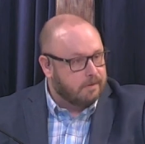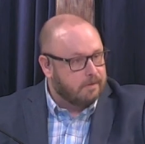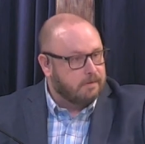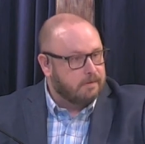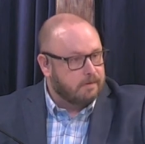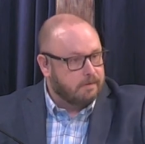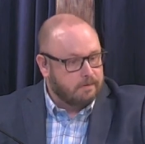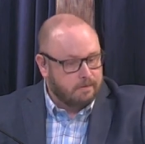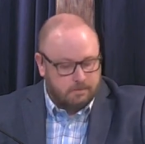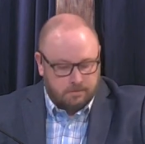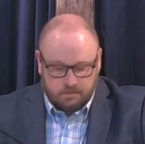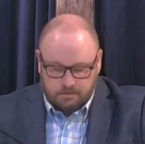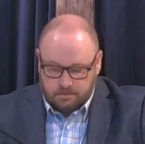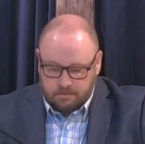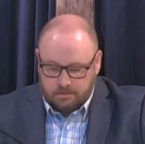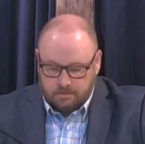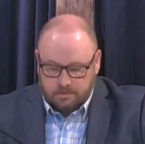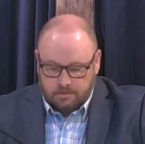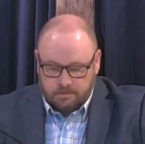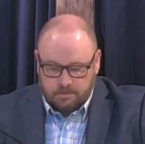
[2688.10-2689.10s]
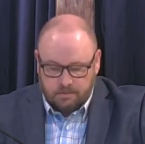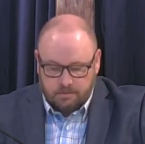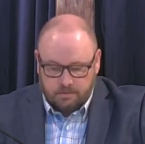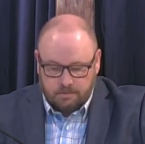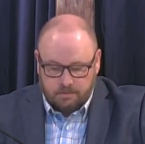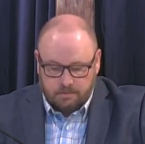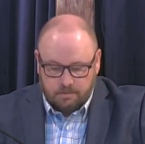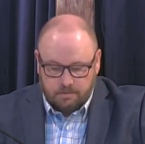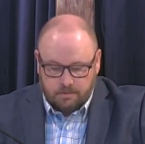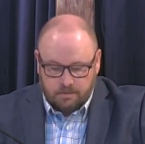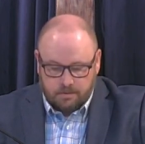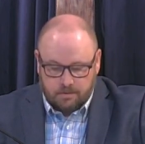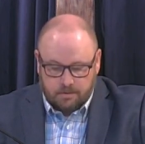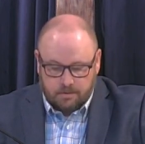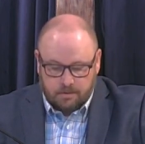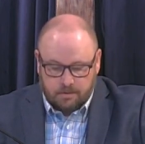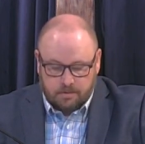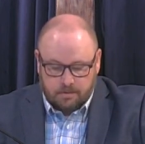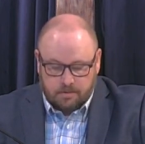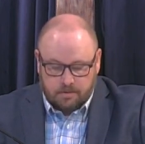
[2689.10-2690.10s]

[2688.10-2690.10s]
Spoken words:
No one is speaking in this clip.